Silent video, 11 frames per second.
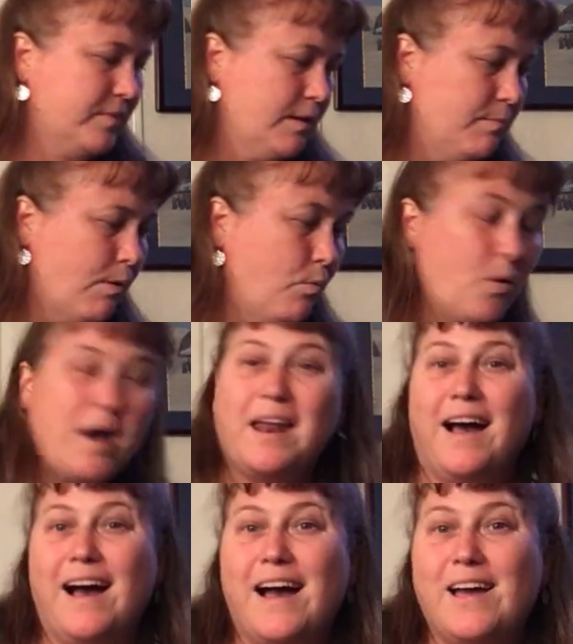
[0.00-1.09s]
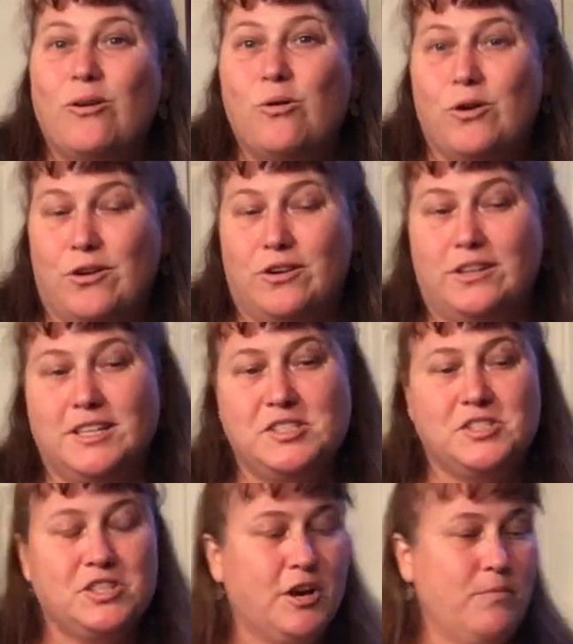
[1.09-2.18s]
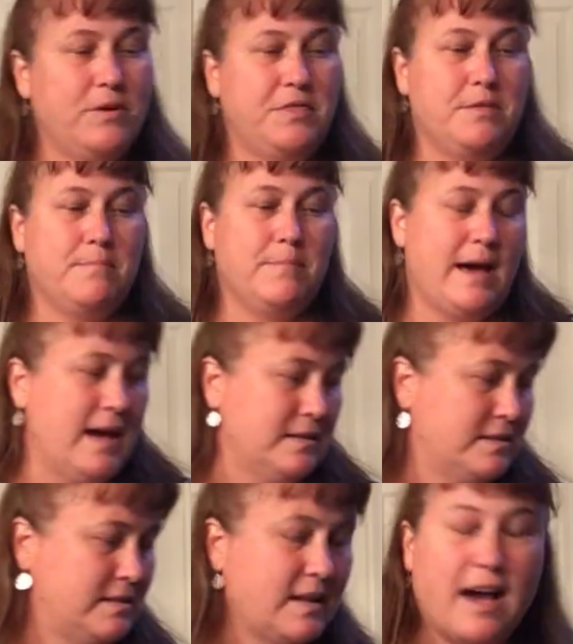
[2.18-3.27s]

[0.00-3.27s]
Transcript: But what I ordered, let's start with the masks.